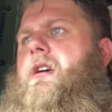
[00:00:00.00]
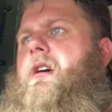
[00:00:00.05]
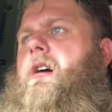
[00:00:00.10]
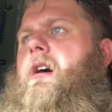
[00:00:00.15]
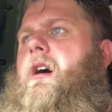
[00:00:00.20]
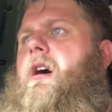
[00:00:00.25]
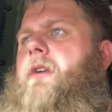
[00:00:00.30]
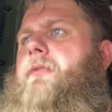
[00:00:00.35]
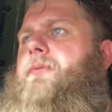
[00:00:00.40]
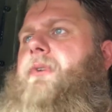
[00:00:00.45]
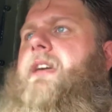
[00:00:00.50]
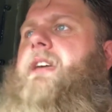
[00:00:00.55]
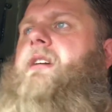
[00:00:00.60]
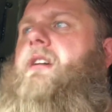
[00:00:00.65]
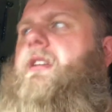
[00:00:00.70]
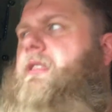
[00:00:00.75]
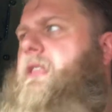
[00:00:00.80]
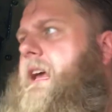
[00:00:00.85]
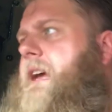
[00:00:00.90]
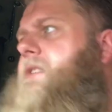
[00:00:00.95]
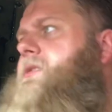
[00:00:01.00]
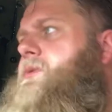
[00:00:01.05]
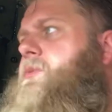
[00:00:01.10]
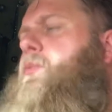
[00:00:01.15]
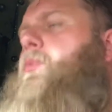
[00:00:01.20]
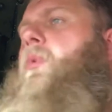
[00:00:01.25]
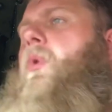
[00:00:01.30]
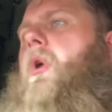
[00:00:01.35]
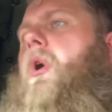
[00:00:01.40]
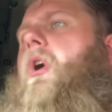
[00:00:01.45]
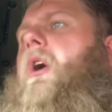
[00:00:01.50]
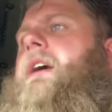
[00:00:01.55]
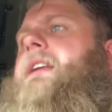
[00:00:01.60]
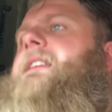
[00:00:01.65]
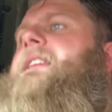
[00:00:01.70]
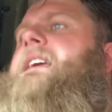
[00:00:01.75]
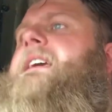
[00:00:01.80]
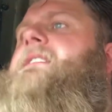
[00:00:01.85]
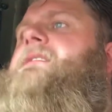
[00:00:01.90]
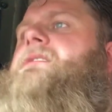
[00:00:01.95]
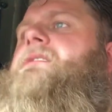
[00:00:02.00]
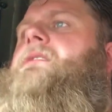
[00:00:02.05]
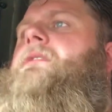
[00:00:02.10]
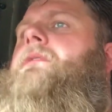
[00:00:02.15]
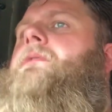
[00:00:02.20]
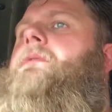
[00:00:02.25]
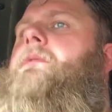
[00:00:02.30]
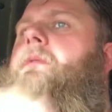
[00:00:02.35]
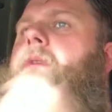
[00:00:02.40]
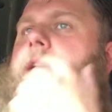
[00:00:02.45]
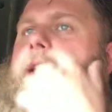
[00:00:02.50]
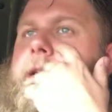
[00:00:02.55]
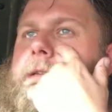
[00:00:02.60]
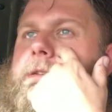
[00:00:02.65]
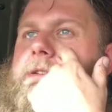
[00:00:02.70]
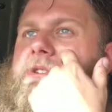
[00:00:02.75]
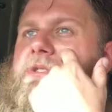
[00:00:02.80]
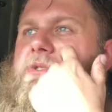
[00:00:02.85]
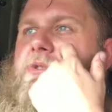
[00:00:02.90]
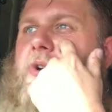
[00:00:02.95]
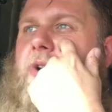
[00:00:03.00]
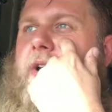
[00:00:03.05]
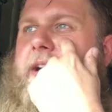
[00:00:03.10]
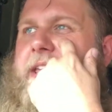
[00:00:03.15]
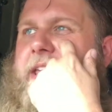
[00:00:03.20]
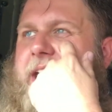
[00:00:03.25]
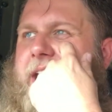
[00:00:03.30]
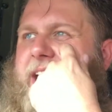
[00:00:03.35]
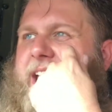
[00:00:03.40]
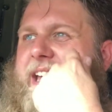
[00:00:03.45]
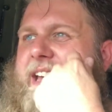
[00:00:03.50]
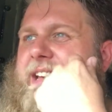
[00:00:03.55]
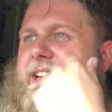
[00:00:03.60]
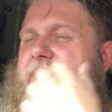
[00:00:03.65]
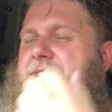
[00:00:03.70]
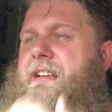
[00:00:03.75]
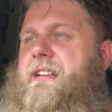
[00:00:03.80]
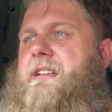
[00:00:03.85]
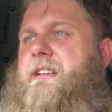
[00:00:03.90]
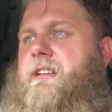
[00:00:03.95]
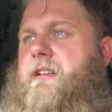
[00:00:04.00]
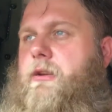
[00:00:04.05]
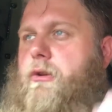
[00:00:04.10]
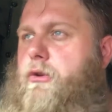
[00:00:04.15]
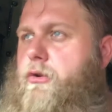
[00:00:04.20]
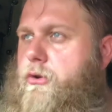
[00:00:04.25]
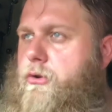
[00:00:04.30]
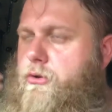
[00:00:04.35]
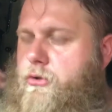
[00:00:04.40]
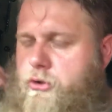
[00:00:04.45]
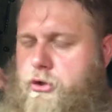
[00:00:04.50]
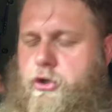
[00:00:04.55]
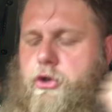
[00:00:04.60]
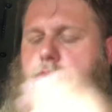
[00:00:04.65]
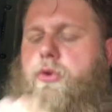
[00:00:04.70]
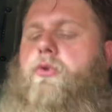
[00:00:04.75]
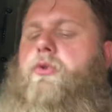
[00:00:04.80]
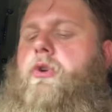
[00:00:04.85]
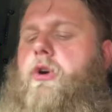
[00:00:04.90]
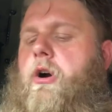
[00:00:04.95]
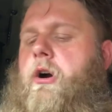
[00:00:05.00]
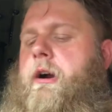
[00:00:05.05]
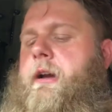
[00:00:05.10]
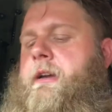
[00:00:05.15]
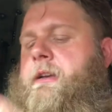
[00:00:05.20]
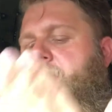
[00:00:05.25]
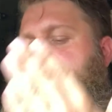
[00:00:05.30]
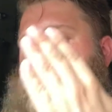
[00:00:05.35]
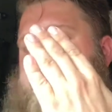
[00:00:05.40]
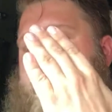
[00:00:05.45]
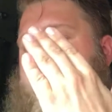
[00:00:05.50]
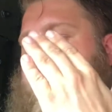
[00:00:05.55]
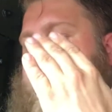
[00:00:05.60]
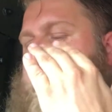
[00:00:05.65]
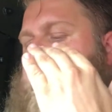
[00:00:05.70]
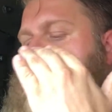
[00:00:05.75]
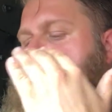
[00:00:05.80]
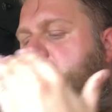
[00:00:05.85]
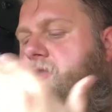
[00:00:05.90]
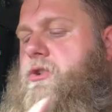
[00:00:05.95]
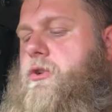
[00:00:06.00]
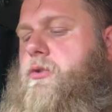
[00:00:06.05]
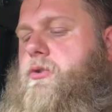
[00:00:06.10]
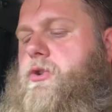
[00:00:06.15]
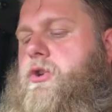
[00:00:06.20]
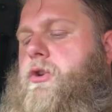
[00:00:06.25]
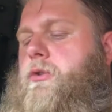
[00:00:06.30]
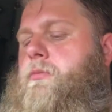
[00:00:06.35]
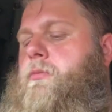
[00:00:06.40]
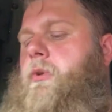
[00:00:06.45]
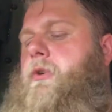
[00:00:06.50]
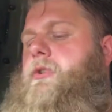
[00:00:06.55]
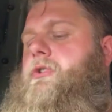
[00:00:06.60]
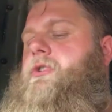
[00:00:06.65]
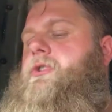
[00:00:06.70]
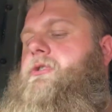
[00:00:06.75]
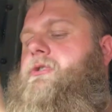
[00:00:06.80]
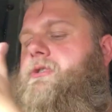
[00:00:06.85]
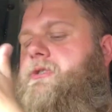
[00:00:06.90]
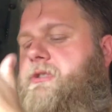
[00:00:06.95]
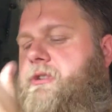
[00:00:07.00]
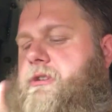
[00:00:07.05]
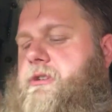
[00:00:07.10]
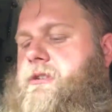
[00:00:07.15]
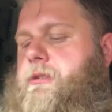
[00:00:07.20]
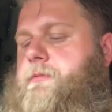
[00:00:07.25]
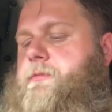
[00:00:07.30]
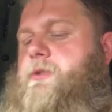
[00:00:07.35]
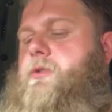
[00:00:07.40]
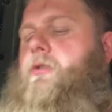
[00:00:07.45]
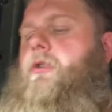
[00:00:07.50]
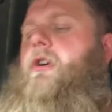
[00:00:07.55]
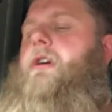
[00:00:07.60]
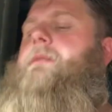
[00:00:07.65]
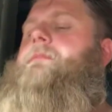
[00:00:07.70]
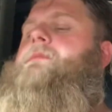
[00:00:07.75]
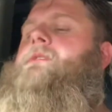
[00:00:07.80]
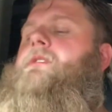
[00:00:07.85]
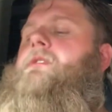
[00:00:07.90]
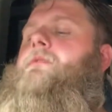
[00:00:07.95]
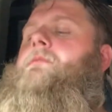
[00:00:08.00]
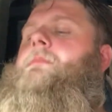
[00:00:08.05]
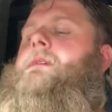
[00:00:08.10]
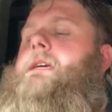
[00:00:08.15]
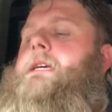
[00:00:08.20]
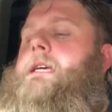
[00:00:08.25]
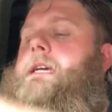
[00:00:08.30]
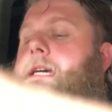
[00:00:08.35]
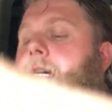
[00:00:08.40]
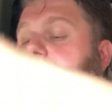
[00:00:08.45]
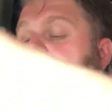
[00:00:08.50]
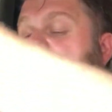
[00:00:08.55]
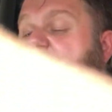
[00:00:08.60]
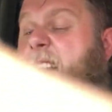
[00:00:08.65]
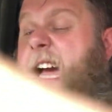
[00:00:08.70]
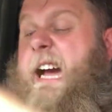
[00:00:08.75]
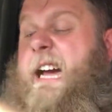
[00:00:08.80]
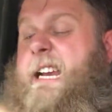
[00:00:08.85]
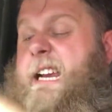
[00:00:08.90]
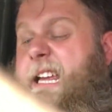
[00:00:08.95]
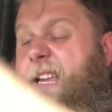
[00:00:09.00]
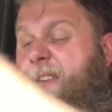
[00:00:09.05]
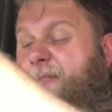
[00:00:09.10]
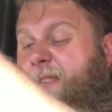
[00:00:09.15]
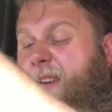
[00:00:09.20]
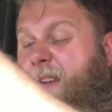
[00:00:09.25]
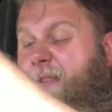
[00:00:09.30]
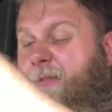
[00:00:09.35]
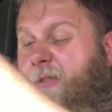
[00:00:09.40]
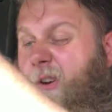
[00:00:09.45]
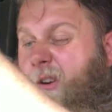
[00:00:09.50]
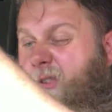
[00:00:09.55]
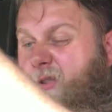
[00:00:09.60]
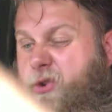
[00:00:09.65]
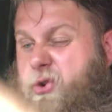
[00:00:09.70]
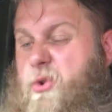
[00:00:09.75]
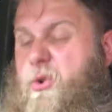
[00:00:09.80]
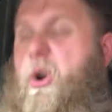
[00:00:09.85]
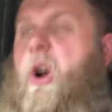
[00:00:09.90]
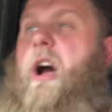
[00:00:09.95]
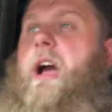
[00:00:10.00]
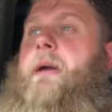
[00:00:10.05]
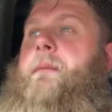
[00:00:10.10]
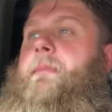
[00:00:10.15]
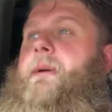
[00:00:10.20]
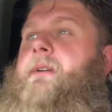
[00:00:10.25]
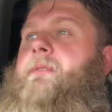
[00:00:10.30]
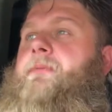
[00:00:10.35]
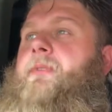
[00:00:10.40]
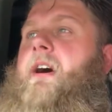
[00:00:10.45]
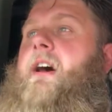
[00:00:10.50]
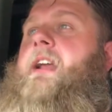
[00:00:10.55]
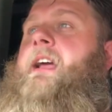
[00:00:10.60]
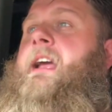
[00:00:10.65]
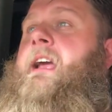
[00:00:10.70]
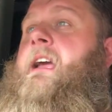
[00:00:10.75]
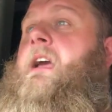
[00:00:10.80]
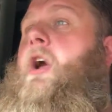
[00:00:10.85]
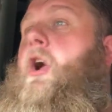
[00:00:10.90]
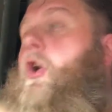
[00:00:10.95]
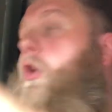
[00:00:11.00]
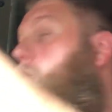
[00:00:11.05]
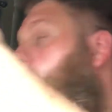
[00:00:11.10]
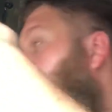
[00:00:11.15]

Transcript: I think that's what I need to do, is try and get you guys as YouTube watchers to subscribe to me. And even if I try and be funny or